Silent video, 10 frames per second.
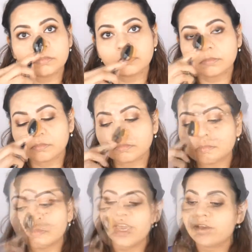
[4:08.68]
So
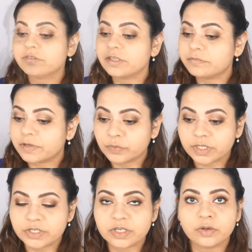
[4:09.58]
now we have the
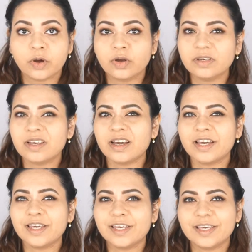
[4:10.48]
foundation on.
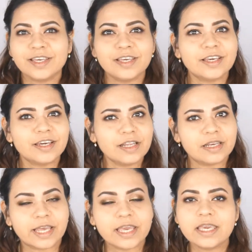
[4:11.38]
I kind
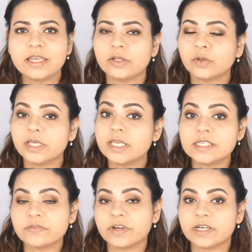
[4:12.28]
of like it. It
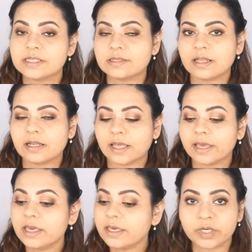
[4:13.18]
is very skin
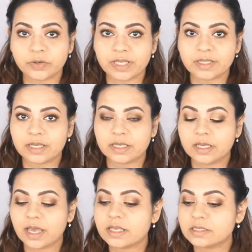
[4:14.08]
light. I do agree that it
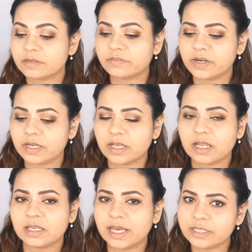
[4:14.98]
has a very
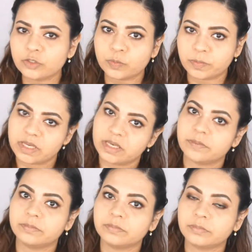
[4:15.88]
light to
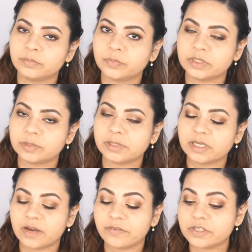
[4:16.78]
medium buildable
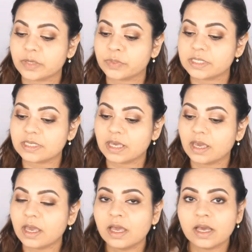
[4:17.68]
coverage, I would
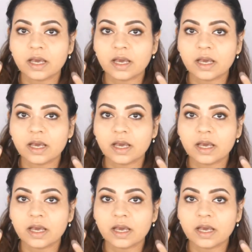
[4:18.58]
say.